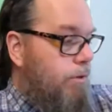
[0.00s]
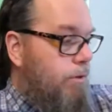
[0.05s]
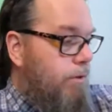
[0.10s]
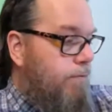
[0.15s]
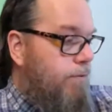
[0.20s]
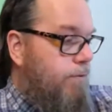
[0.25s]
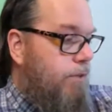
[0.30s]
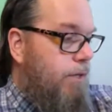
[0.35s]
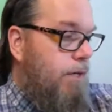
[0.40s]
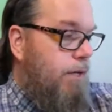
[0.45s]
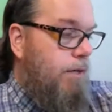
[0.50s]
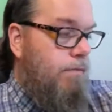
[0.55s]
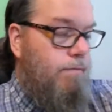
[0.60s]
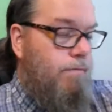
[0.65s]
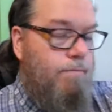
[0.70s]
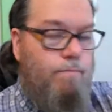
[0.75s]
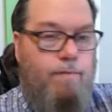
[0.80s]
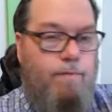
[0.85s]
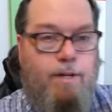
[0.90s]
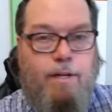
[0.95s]
You've
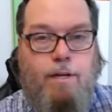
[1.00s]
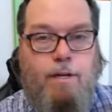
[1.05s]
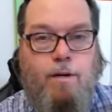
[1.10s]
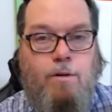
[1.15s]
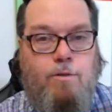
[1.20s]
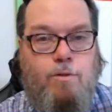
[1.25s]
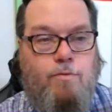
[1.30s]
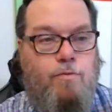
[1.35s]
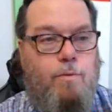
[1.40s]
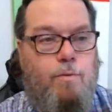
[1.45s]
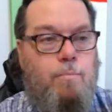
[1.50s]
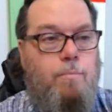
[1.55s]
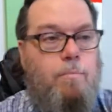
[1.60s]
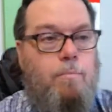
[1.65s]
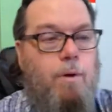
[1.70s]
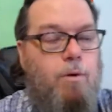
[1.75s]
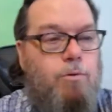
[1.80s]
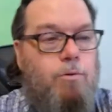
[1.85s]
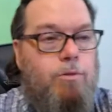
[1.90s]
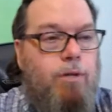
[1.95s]
seen videos from
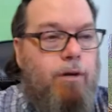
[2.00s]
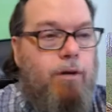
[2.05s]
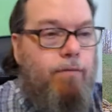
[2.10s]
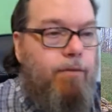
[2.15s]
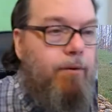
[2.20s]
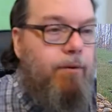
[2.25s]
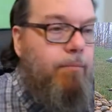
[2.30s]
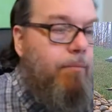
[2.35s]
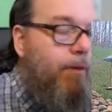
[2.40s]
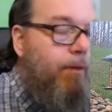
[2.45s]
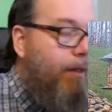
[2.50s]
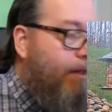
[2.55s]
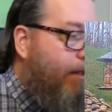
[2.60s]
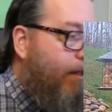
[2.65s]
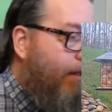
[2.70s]
most of them.